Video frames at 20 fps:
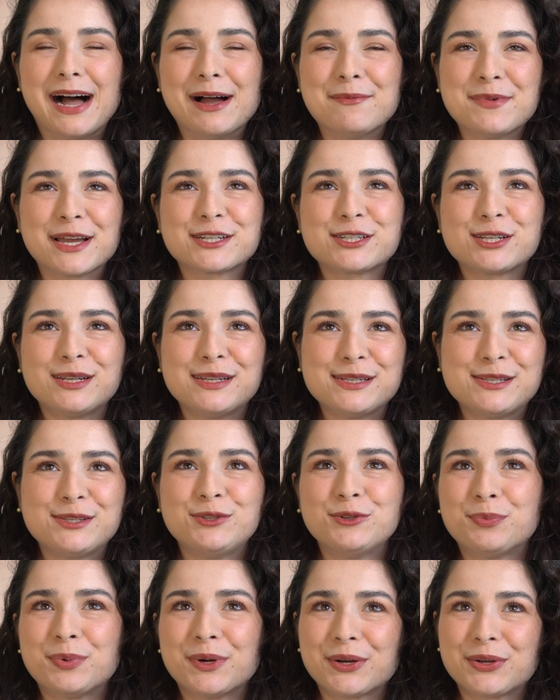I'm actually
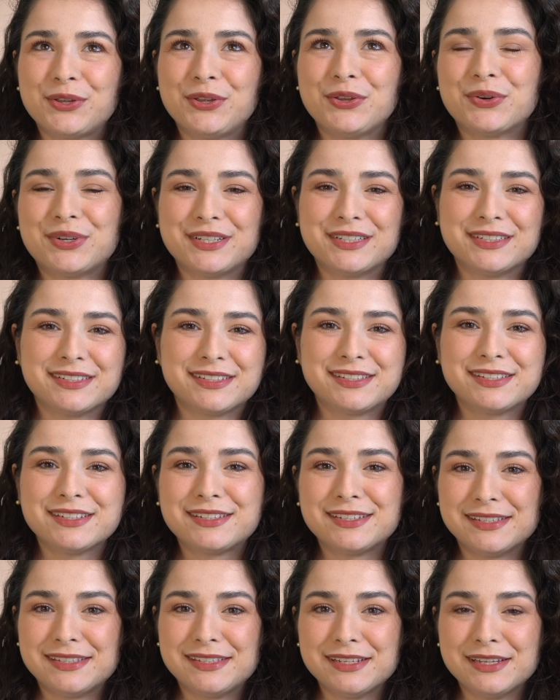super curious
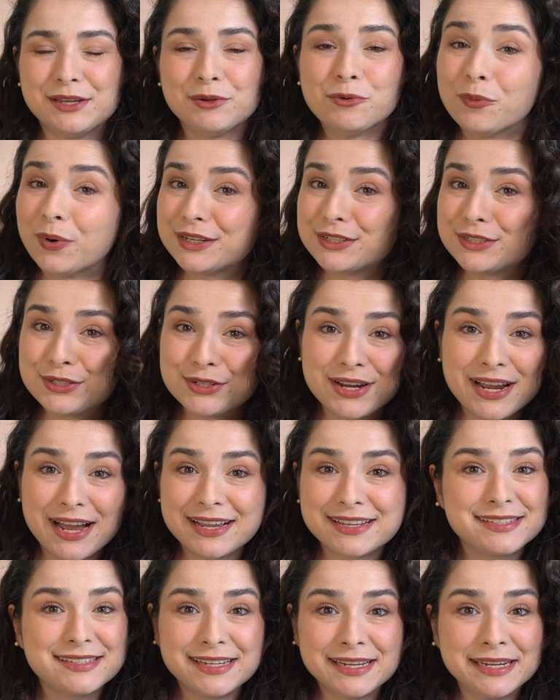to see what did you
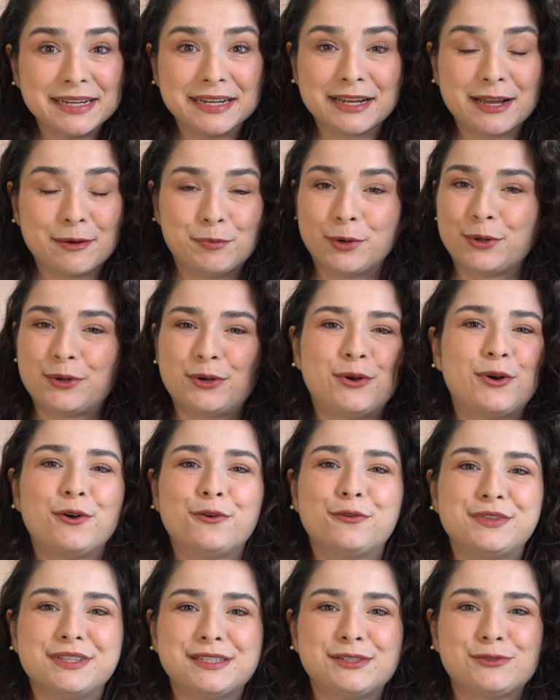guys think about all
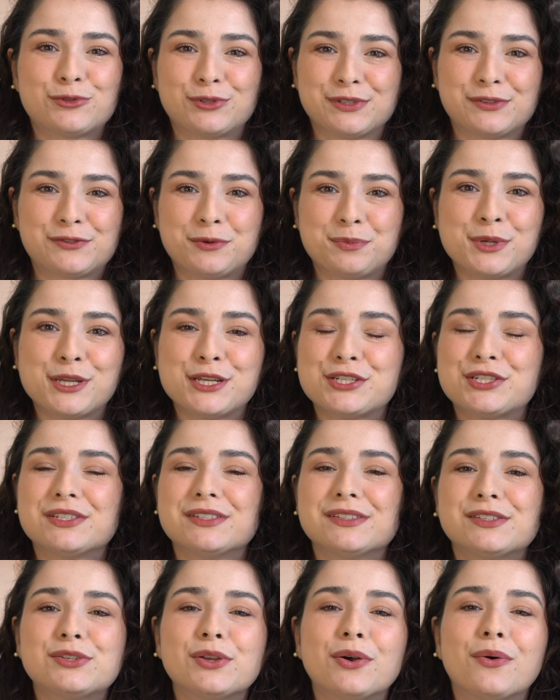of these
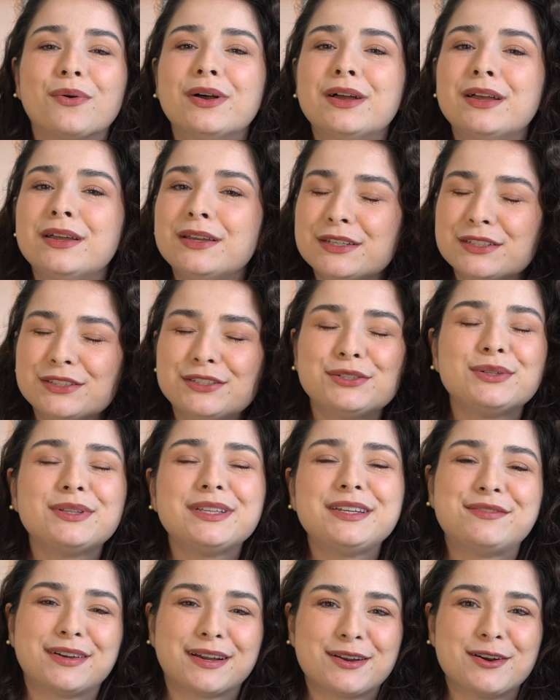transformations, so do
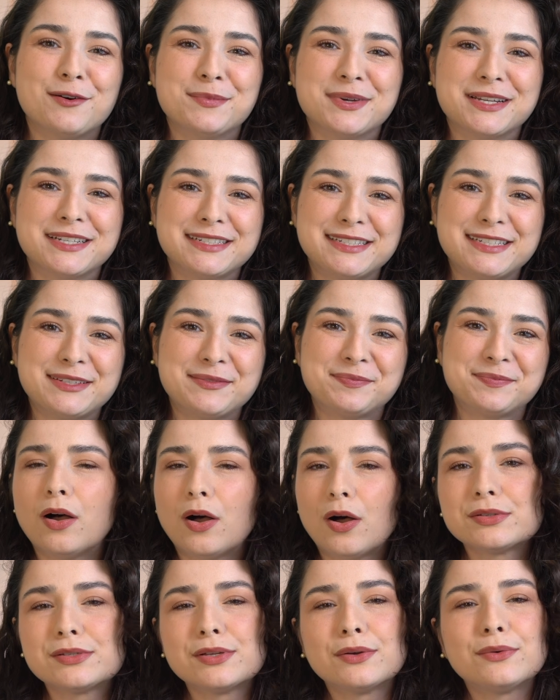leave a comment.
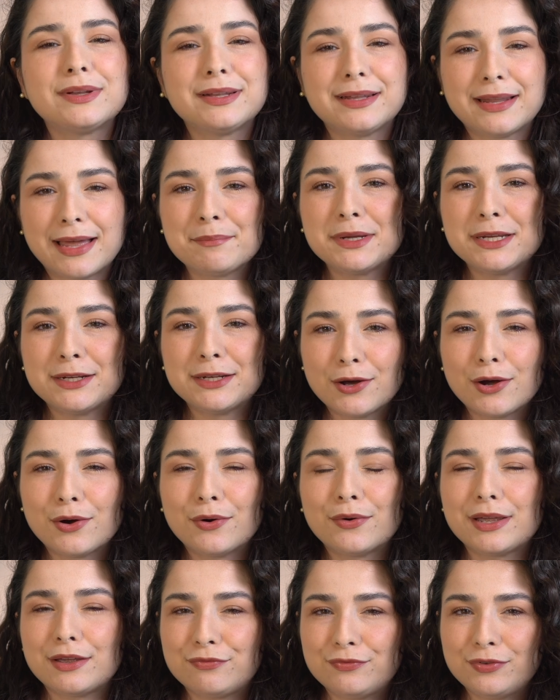Also, let me
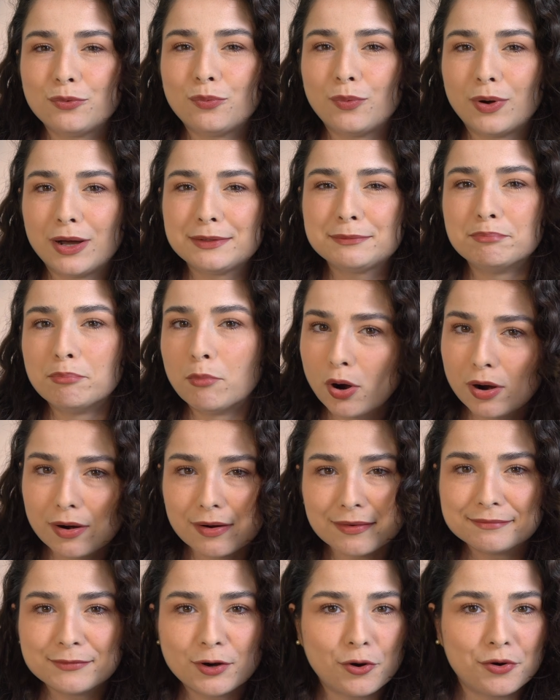know if you want
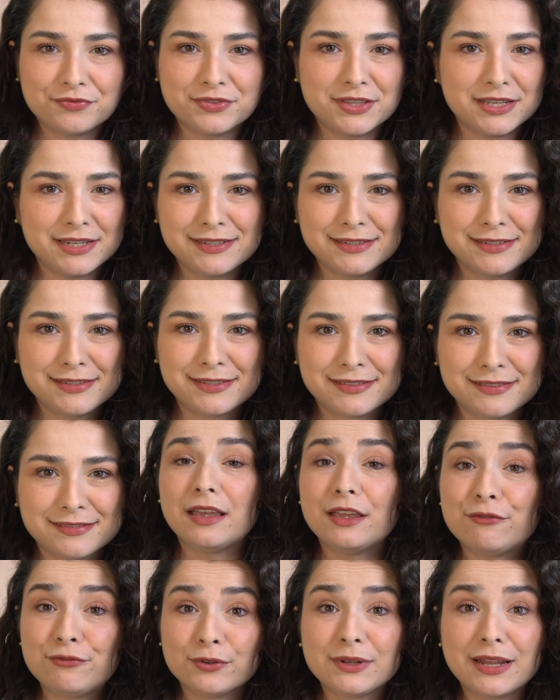more of this.
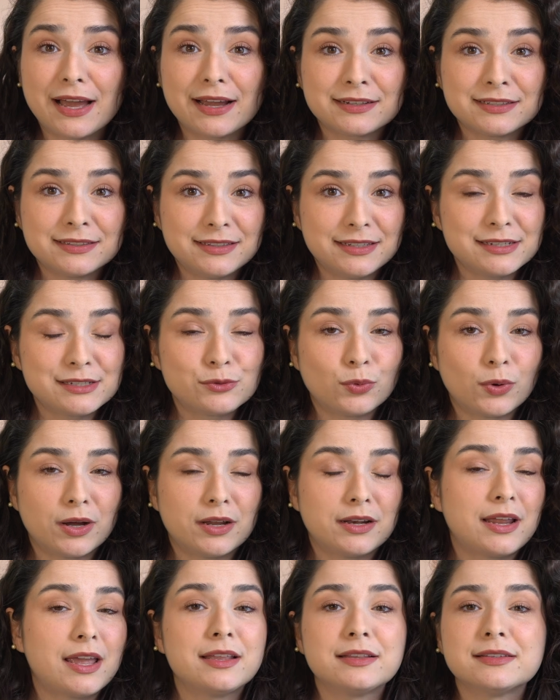If you liked this
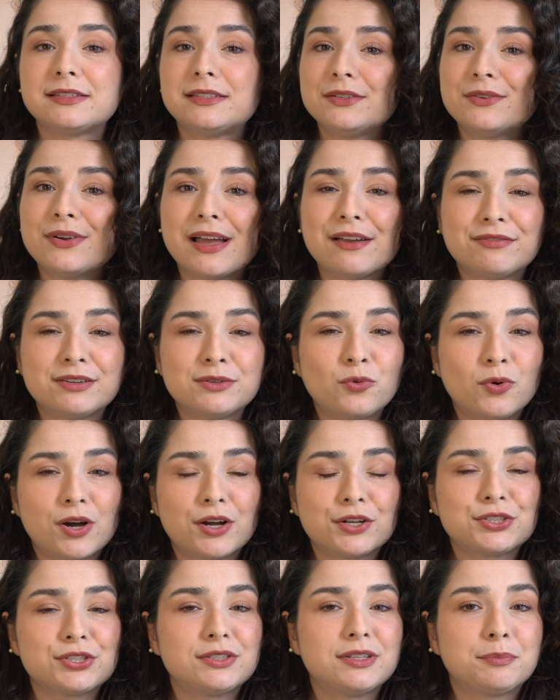one and still haven't
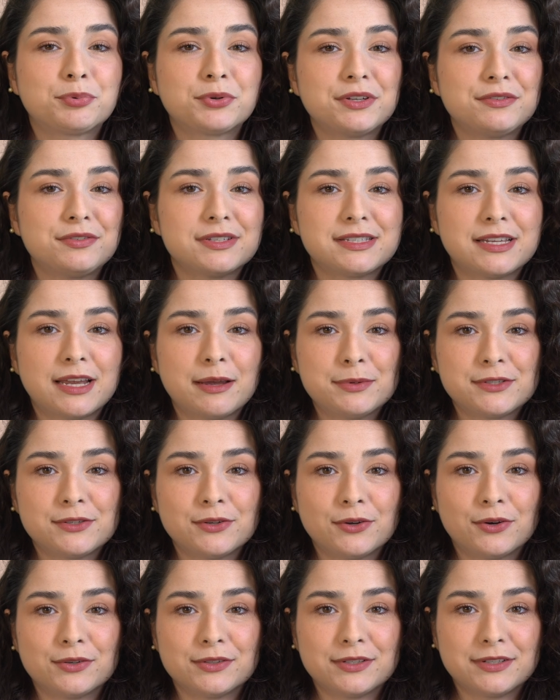watched the previous
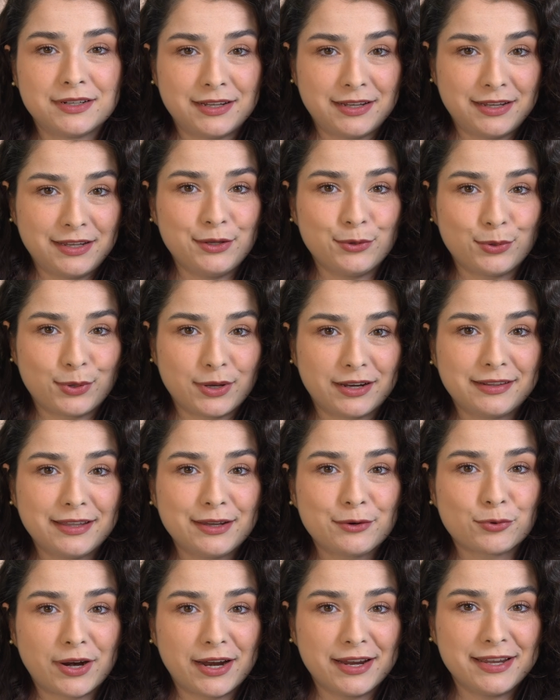episode, you can
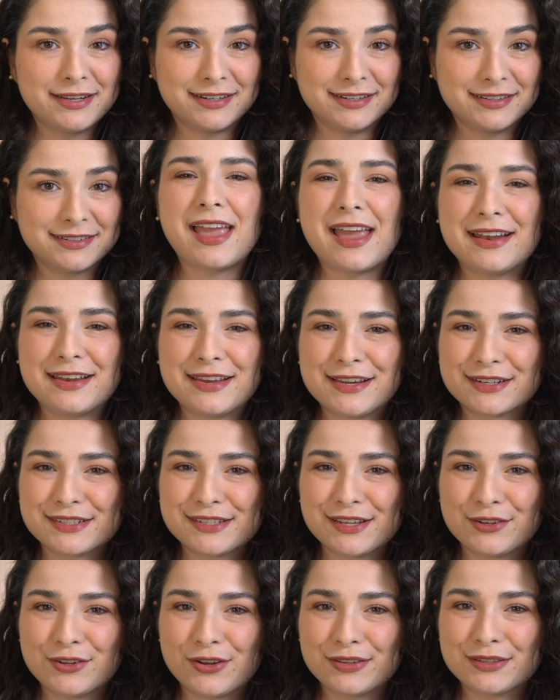click right here. And
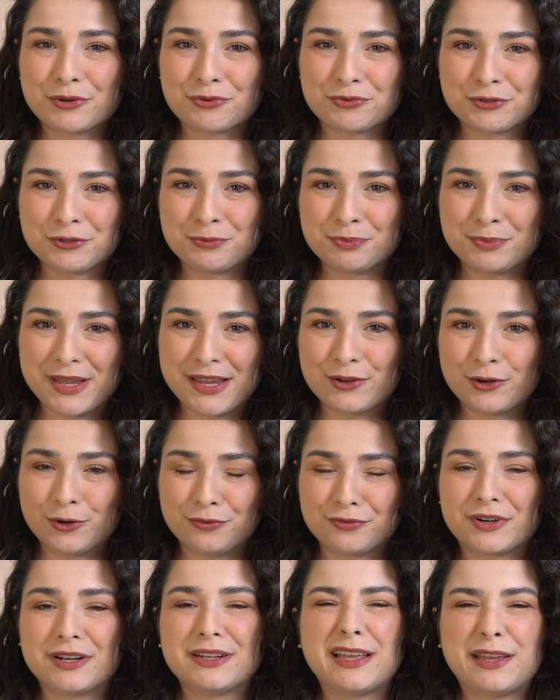here's another room
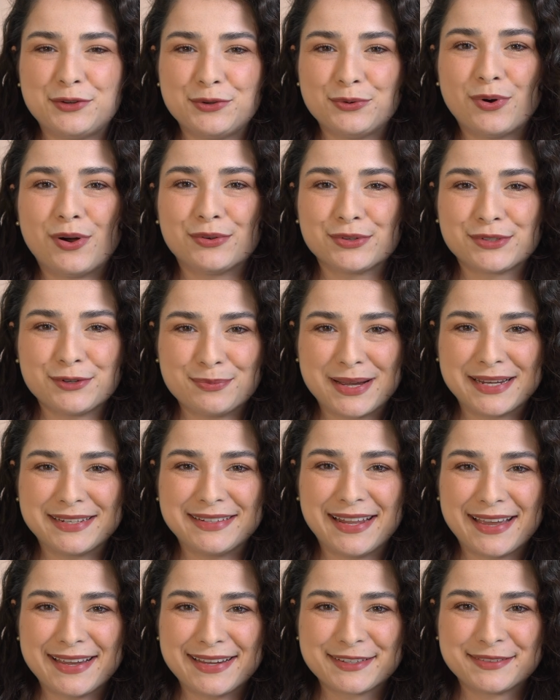makeover that you also
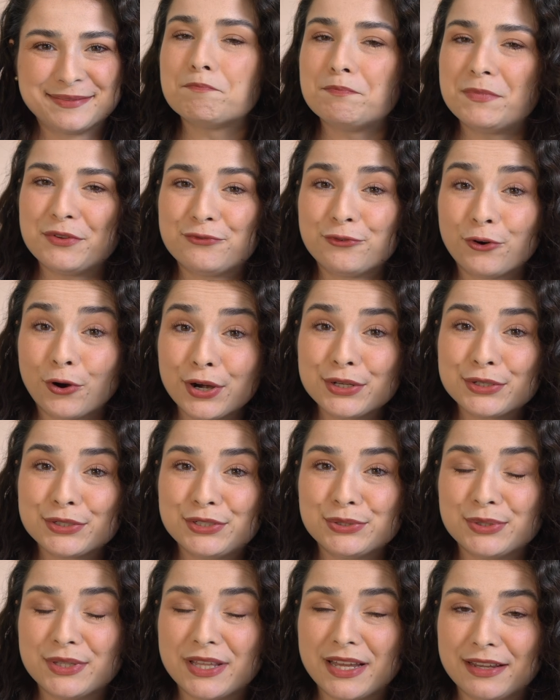might like. Before you
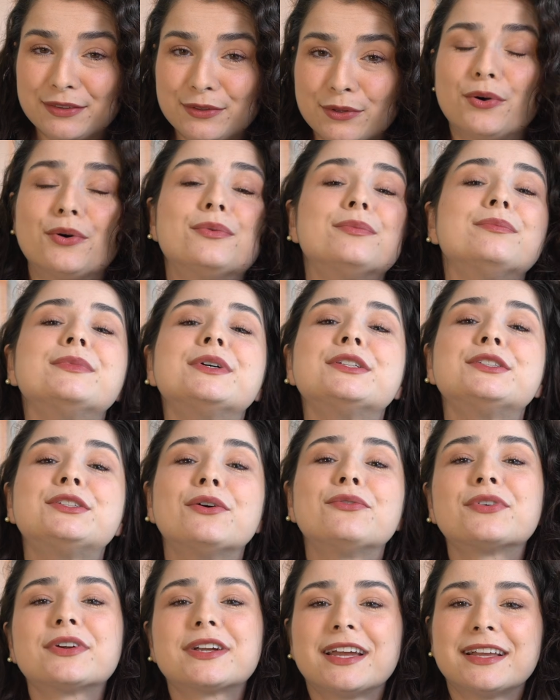do that though,
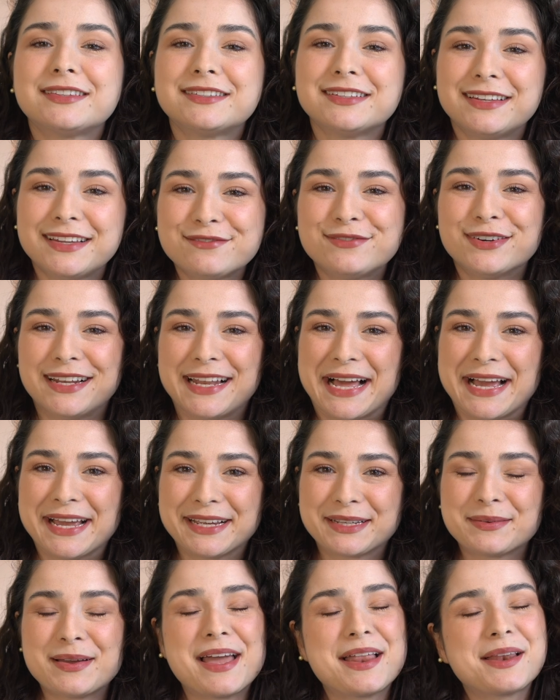don't forget to leave a
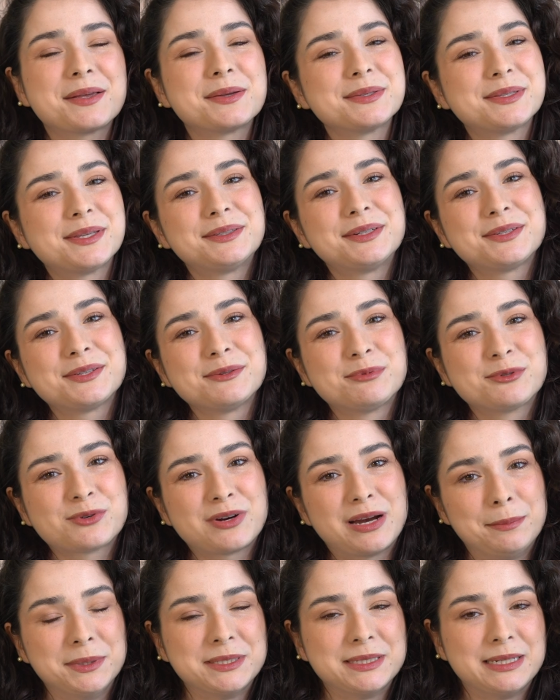like and consider
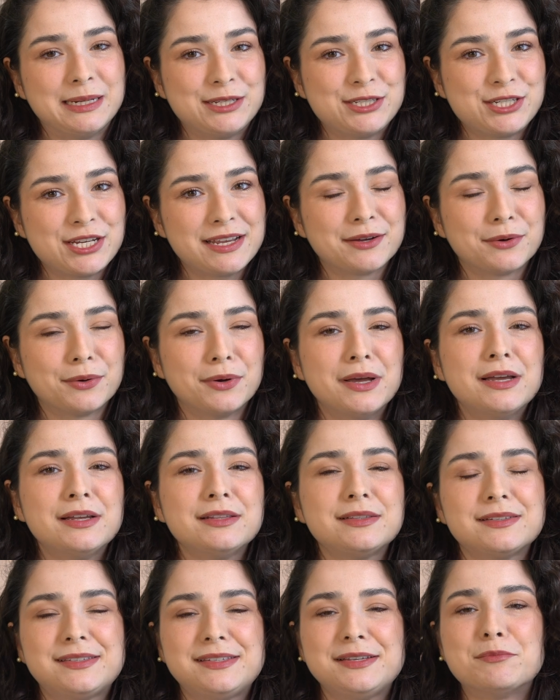subscribing to the channel
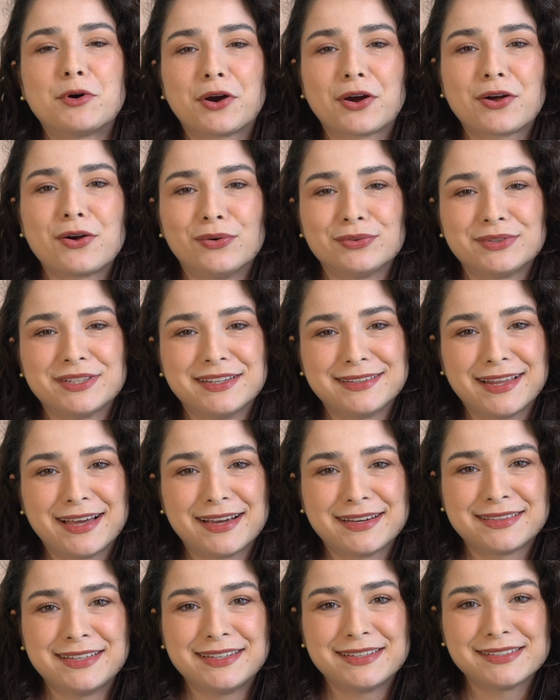to see more content
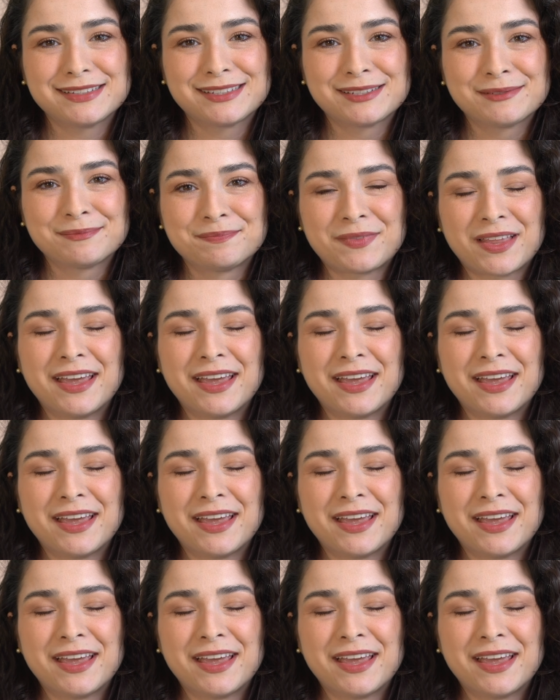like this.